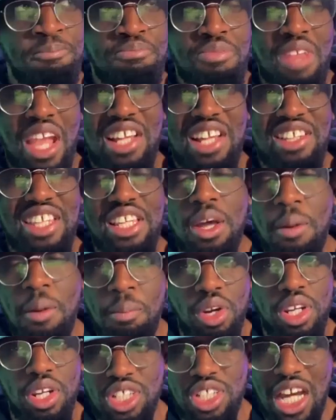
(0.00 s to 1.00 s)
and didn't
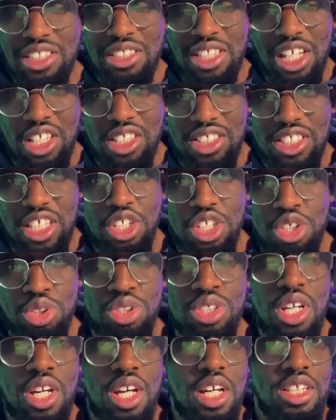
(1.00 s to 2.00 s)
apologize and
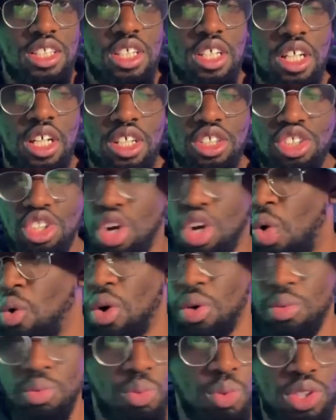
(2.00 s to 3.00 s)
continued to go
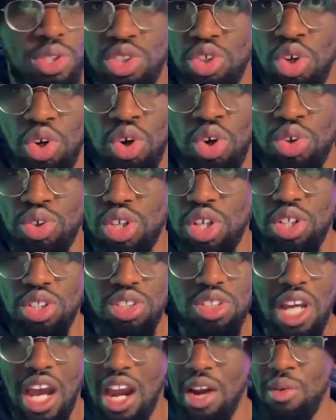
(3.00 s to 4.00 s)
on with your
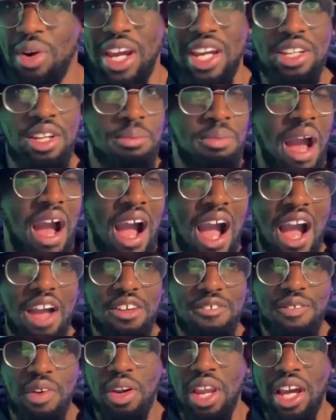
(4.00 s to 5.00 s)
tirade about how you
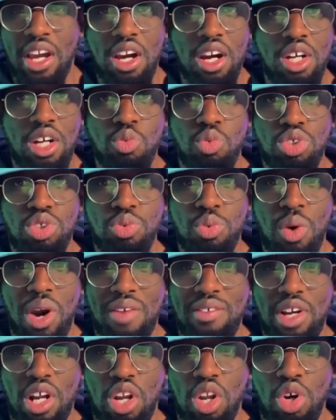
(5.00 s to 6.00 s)
felt like her
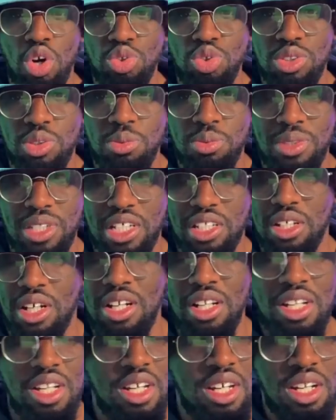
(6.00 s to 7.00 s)
wearing clothes was a particular
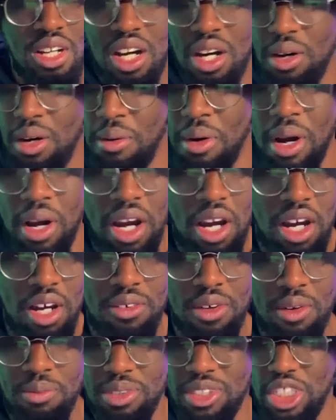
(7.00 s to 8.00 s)

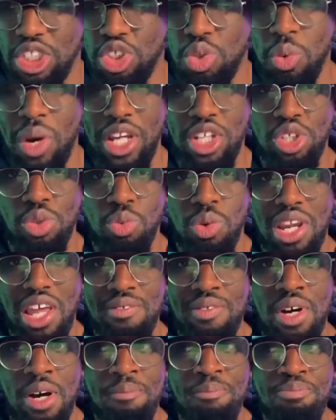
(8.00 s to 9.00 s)
situation,
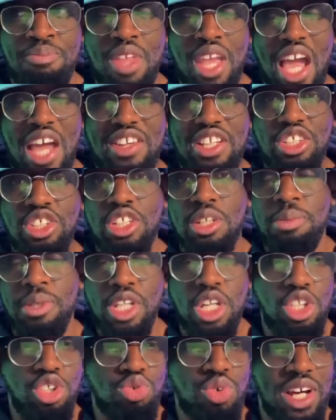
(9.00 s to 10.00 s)
whatever. And this could have been
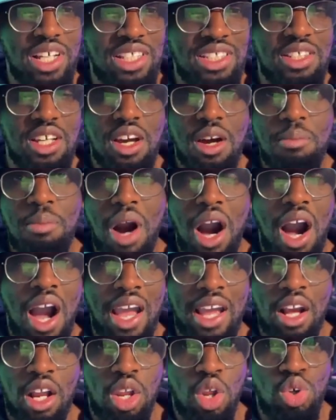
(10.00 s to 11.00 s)
addressed
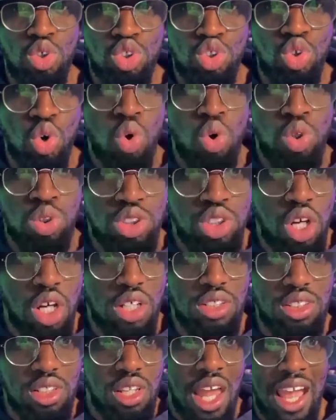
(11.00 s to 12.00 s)
behind closed doors,
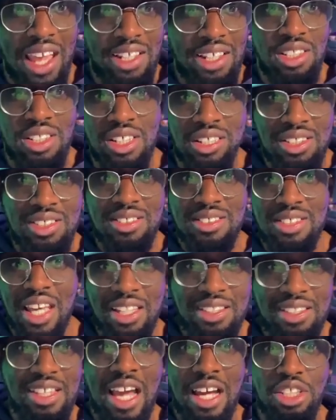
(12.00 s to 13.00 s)
just like she
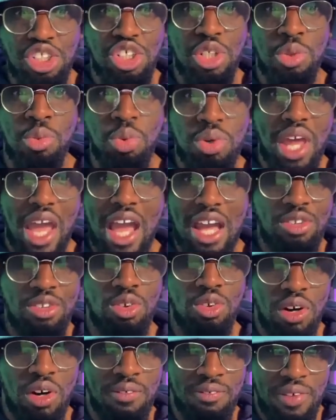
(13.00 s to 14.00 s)
said that she would
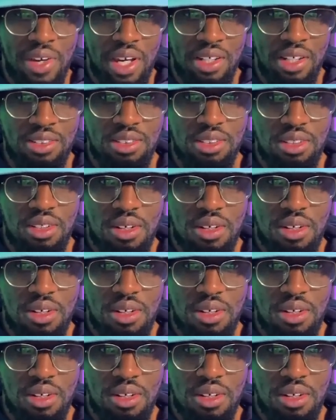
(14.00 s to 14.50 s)
handle affairs.